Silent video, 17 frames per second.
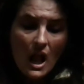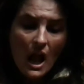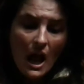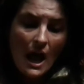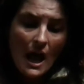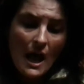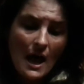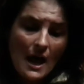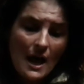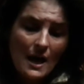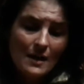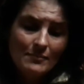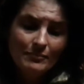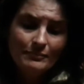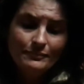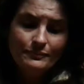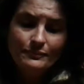
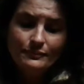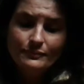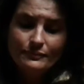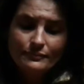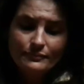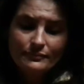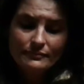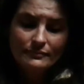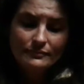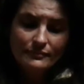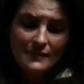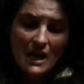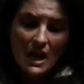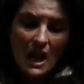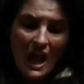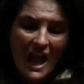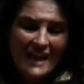I
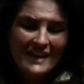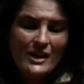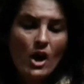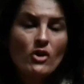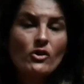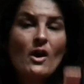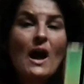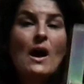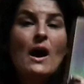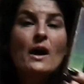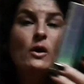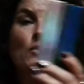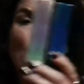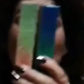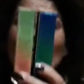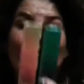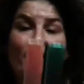don't know how I
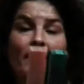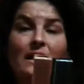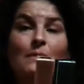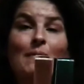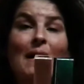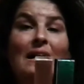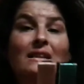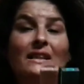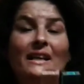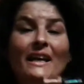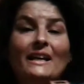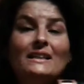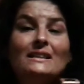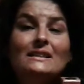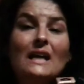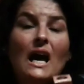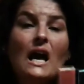quite feel about
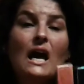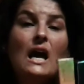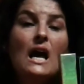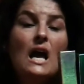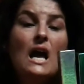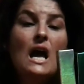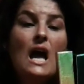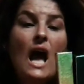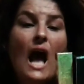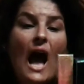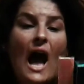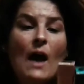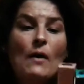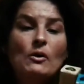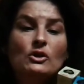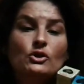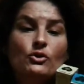these.
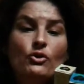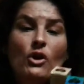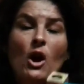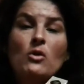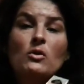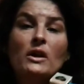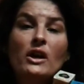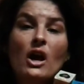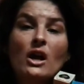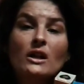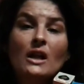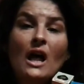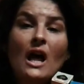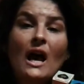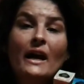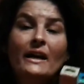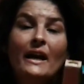I was scrolling
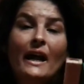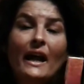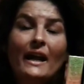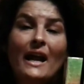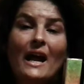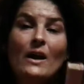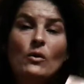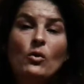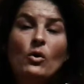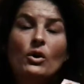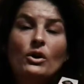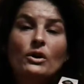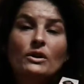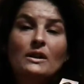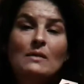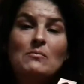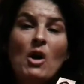online and I
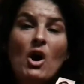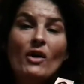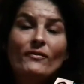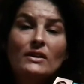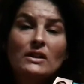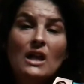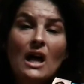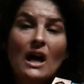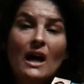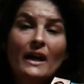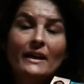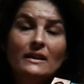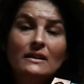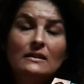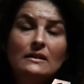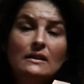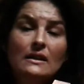ordered them off a
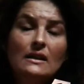line.